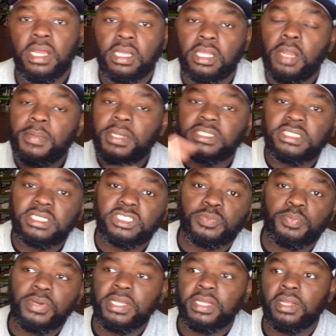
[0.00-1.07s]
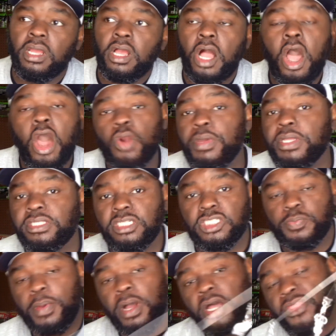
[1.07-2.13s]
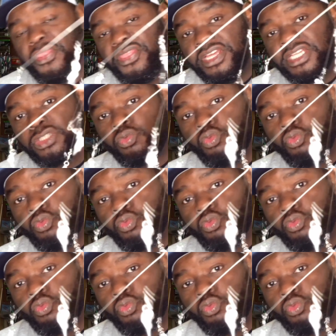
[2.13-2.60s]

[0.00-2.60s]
Coming into the spring, all the way up to the spawn, this